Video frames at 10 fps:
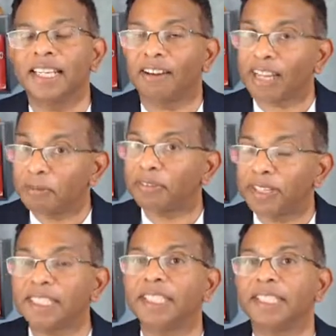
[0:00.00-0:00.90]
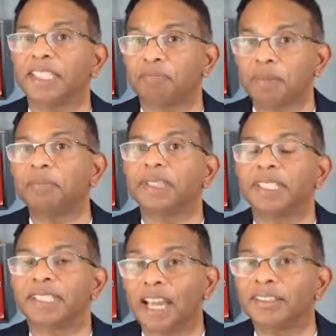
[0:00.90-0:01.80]
Now, a couple of other things have bumped
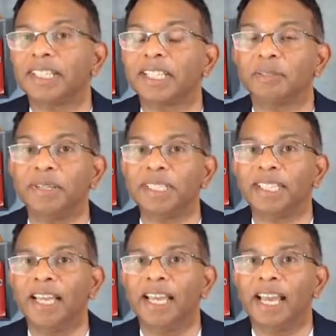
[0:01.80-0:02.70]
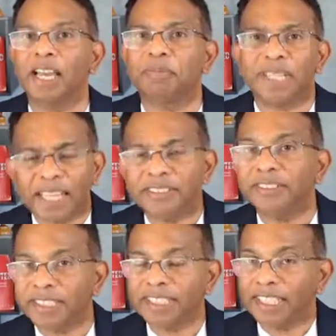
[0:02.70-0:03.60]
it down a little bit, but as you'll
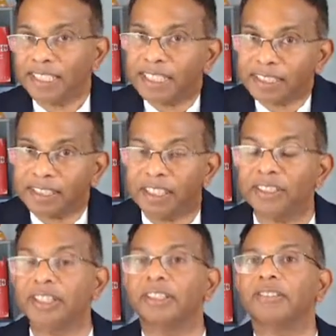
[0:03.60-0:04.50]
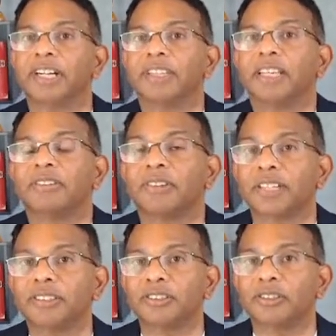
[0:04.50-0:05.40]
see, there's a digital thread that
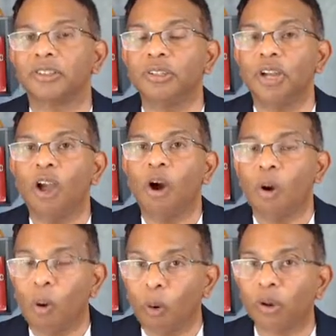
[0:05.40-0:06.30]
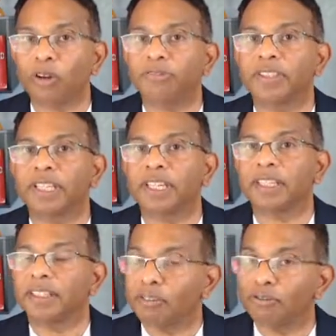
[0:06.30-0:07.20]
runs through all of the
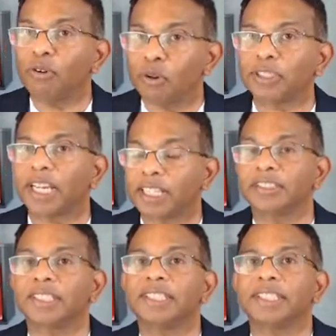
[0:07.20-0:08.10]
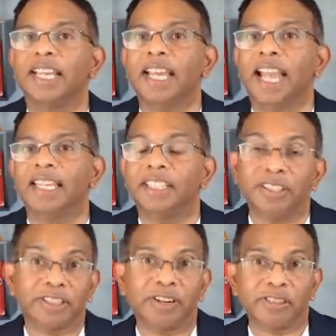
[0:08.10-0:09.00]
4 challenges, and
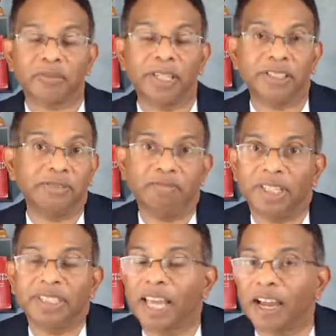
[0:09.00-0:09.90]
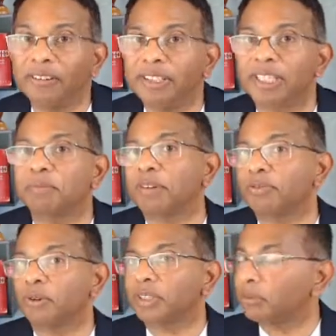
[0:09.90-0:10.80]
digital transformation is now number
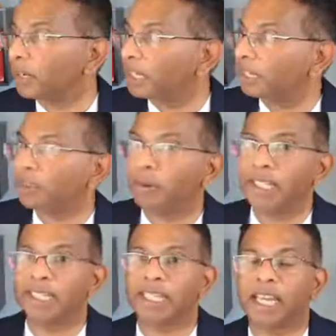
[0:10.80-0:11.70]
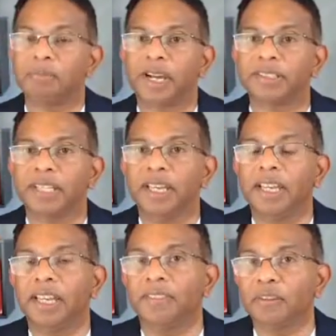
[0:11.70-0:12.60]
4. The way that it came out
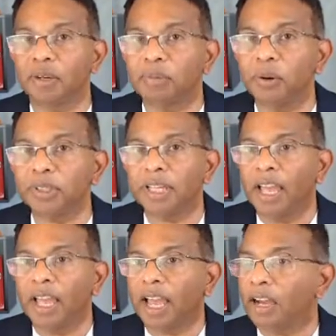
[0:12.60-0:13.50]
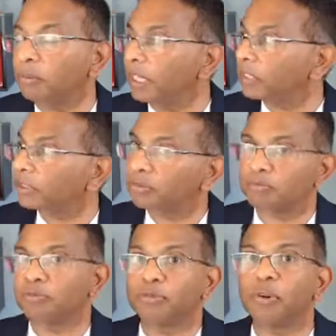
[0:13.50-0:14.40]
in the report, which
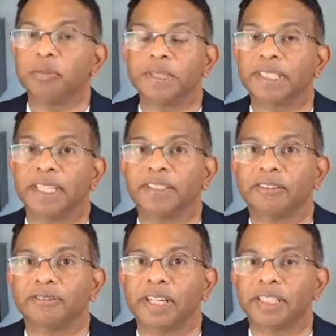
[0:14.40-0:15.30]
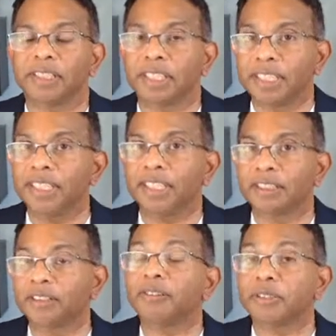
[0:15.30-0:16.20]
40% of the leaders,
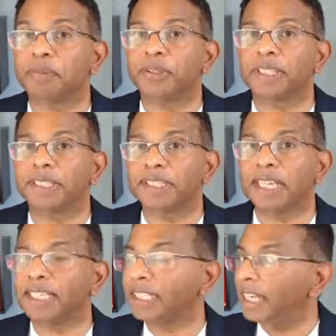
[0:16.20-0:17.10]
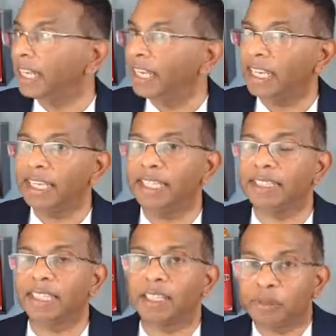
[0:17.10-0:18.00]
the respondents said, is
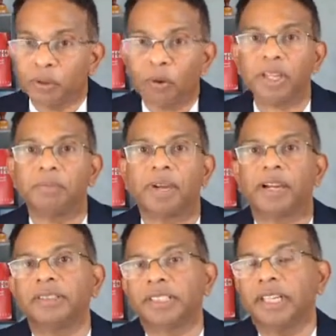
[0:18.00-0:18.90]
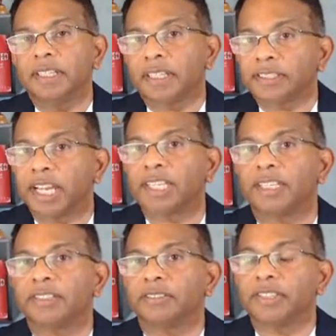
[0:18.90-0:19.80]
that they were talking about the
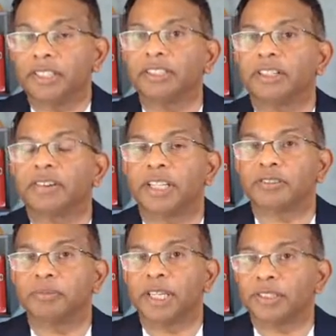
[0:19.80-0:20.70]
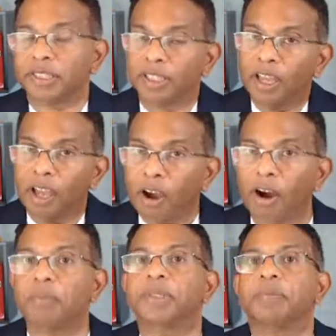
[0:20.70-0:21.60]
challenge of digital transformation,
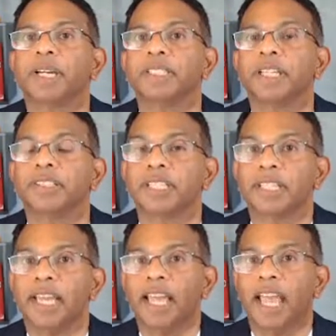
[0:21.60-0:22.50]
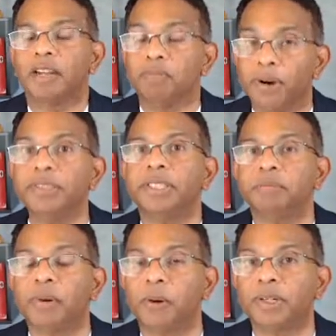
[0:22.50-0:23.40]
optimization, and most
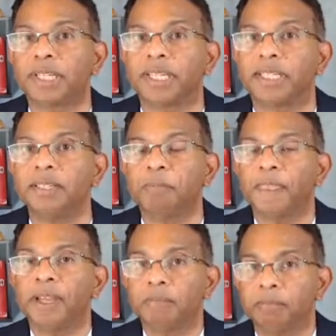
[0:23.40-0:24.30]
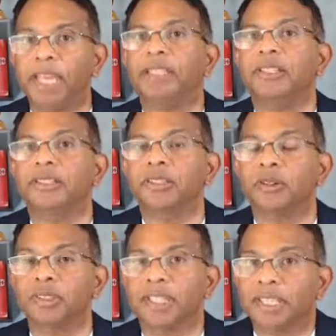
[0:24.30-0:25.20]
importantly, making
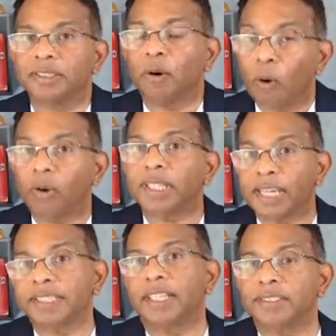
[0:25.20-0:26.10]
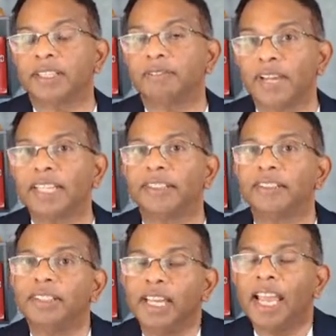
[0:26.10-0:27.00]
sure that there's organizational
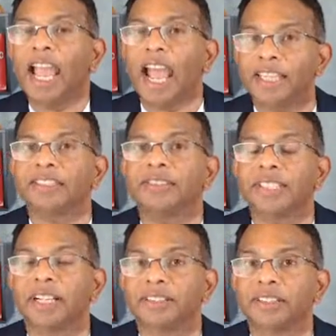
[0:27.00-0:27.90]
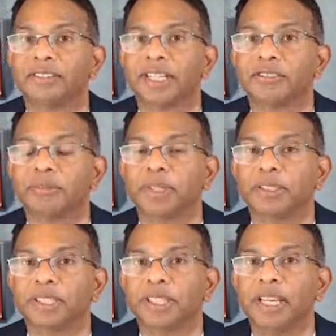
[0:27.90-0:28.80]
value as a result of the
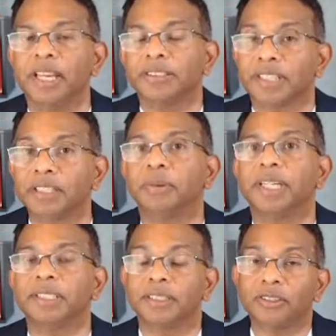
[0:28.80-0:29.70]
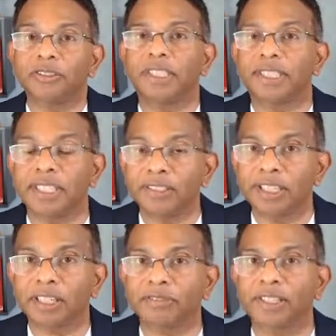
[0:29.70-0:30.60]
transformation. So in other words, it's not just
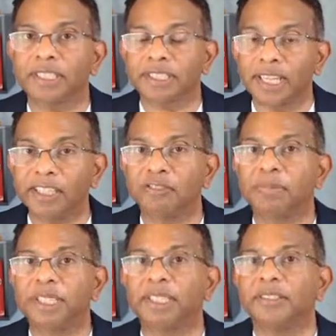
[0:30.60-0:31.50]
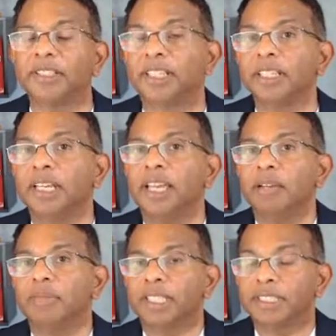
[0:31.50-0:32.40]
digital for the sake of being digital,
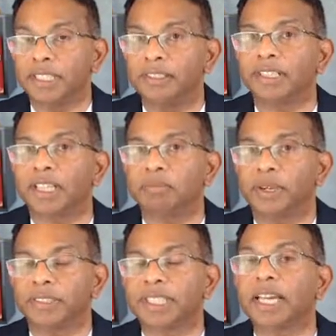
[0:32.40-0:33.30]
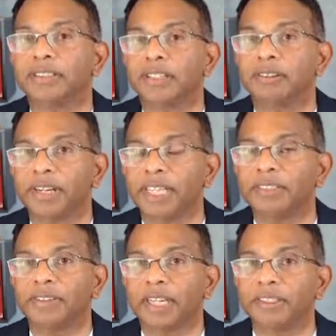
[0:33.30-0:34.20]
but it's digital because it actually creates
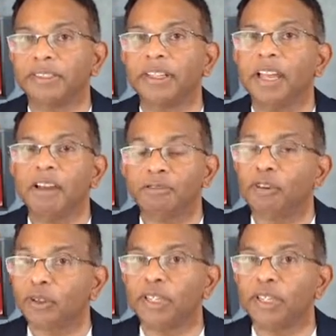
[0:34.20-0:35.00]
value for the